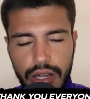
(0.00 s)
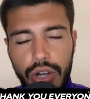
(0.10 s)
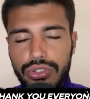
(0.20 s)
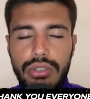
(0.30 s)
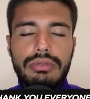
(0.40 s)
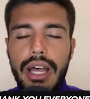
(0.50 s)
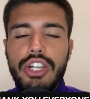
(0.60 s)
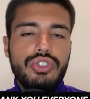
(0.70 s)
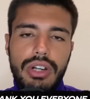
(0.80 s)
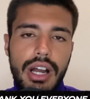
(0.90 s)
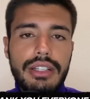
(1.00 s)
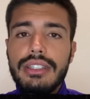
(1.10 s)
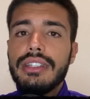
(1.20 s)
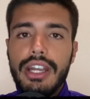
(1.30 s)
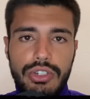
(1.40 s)
also extra
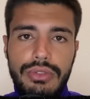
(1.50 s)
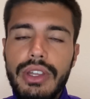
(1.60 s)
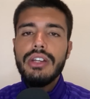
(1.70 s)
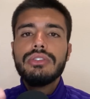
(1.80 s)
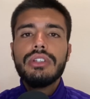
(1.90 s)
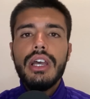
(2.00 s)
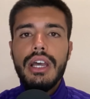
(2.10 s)
content, the extra videos.